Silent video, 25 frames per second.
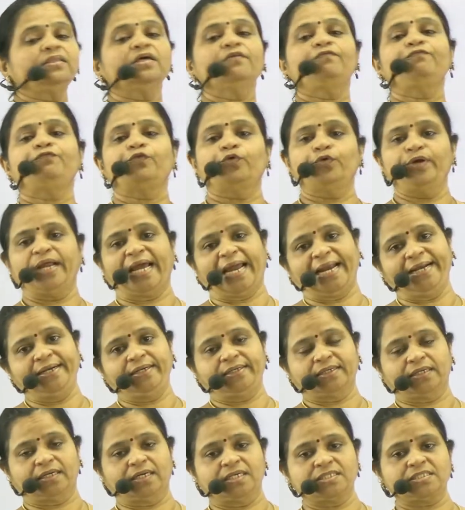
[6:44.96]
the food
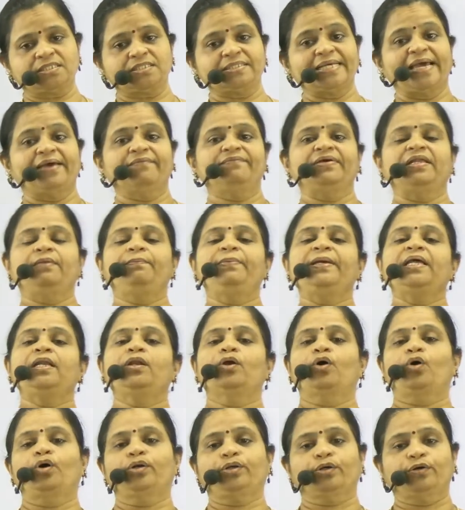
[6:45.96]
enters, there will be
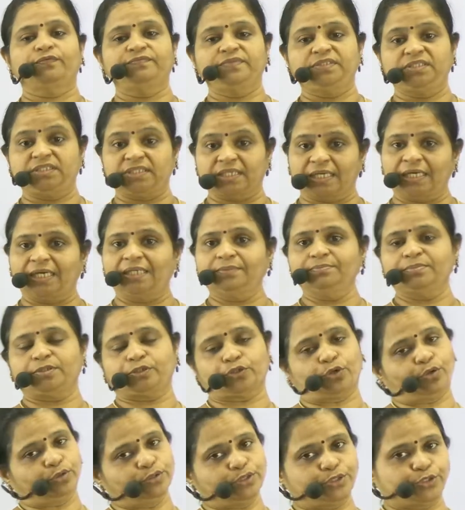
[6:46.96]
a lot of germs
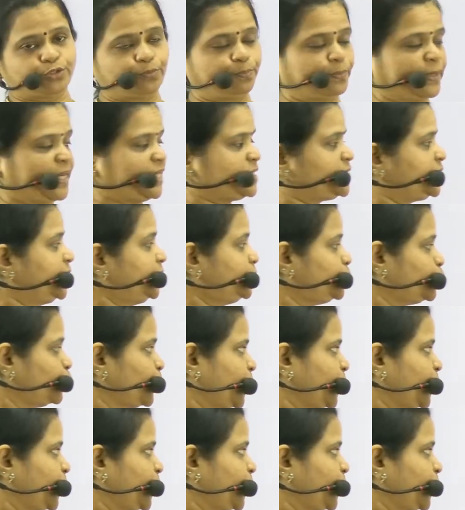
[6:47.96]
also present. To